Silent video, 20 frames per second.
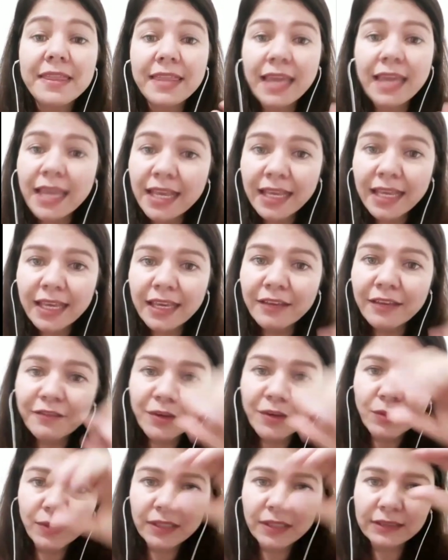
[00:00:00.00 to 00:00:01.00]
They
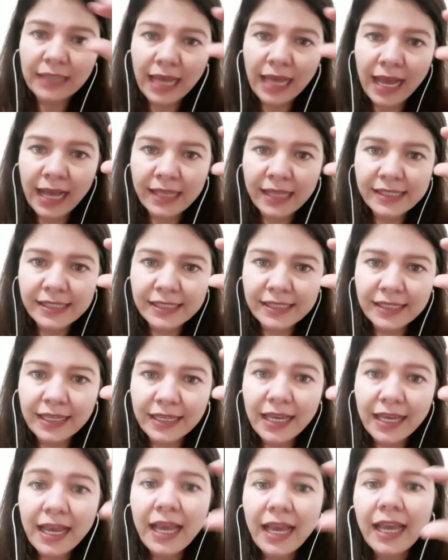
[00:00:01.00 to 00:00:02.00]
give you a
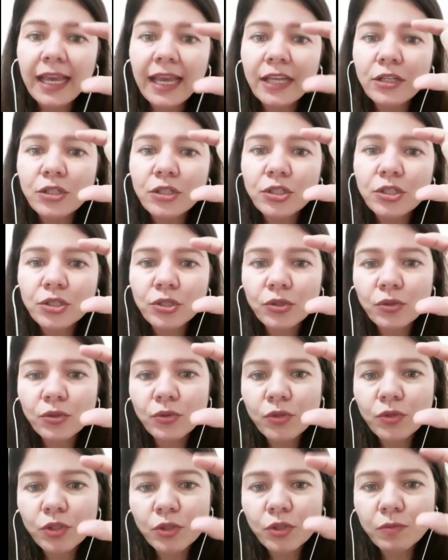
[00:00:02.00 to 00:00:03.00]
task and
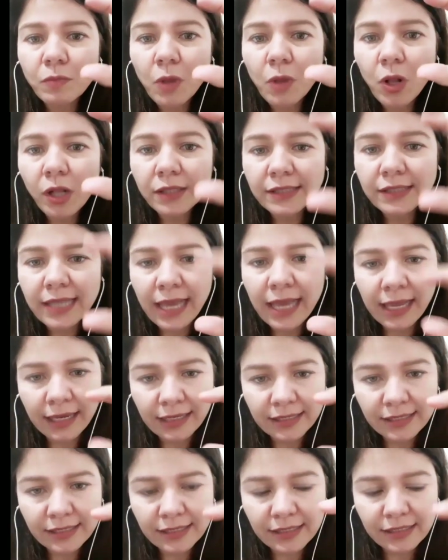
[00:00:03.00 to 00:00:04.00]
two small
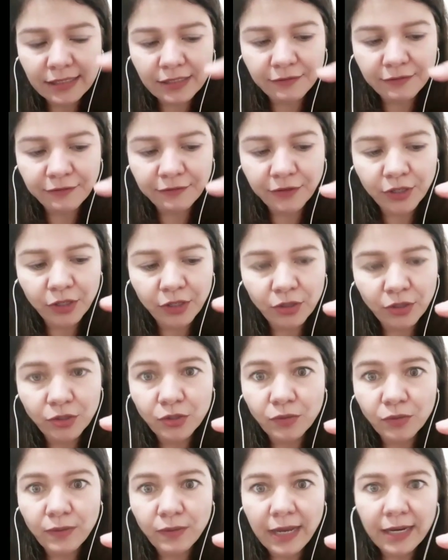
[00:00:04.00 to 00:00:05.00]
texts for you
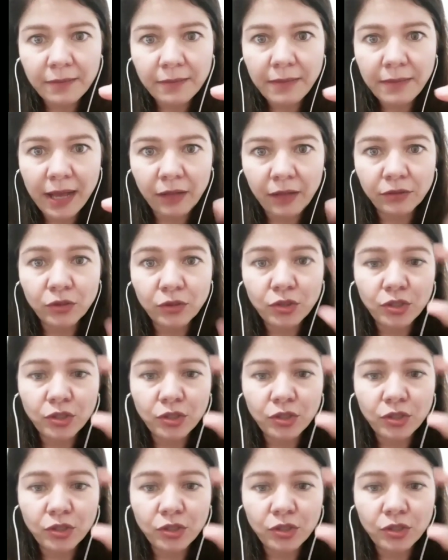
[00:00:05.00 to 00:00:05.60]
to write about.